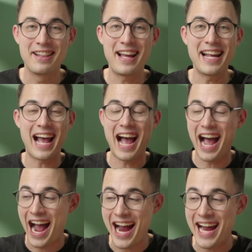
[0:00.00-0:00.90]
Like
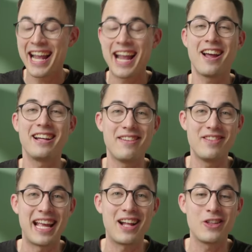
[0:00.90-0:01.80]
I cannot
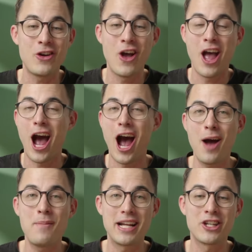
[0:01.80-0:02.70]
even tell you
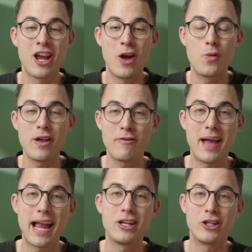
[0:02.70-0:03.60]
how much we've
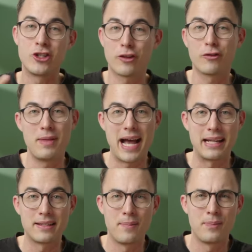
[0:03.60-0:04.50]
made just from
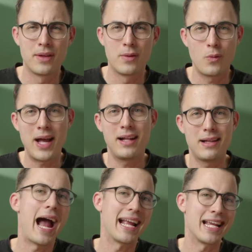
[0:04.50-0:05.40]
that.
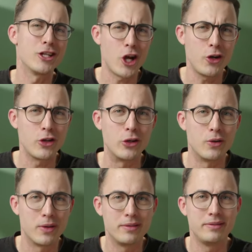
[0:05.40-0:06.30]
Well, I can show
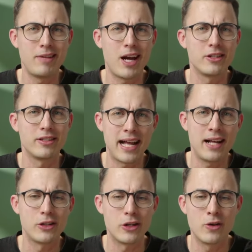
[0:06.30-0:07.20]
you, not just
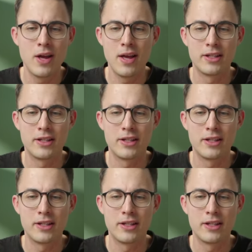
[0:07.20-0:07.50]
tell you.